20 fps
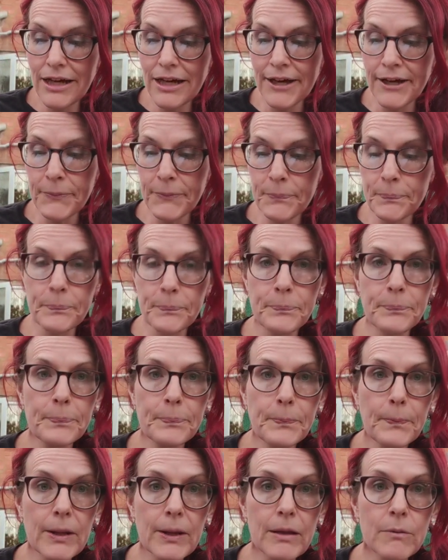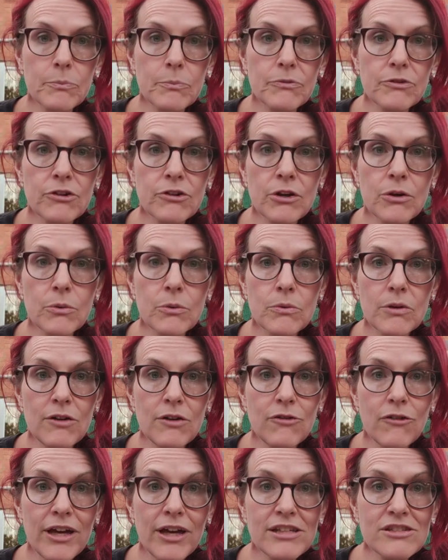Um, so
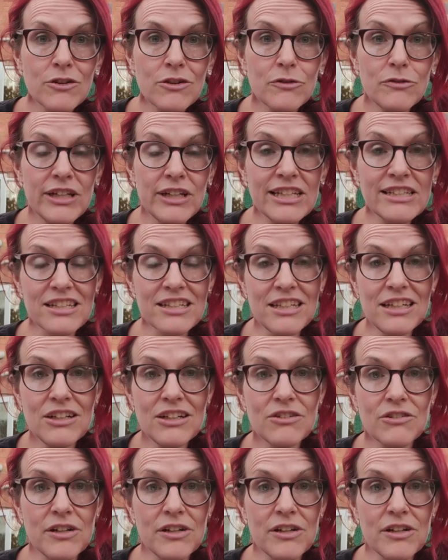if I start feeling sick